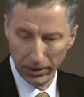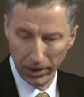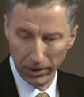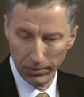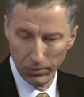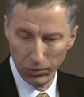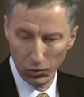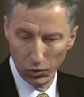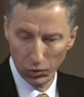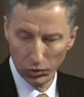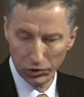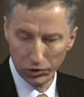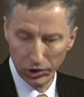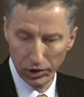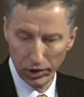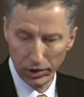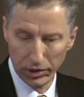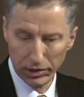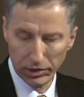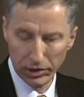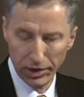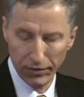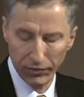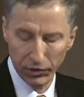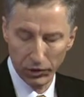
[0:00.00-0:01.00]
that more. So
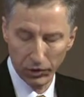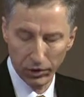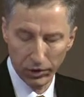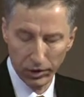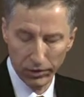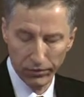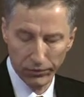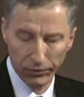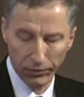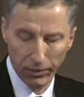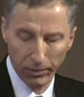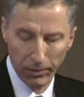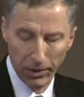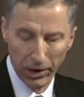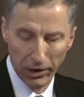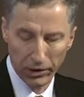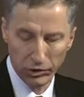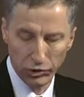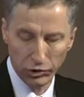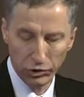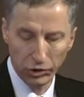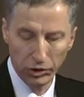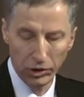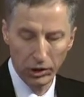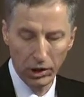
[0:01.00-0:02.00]
let's have a look at
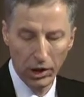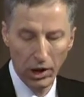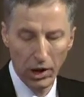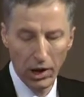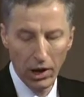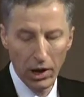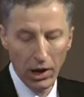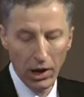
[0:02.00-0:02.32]
information.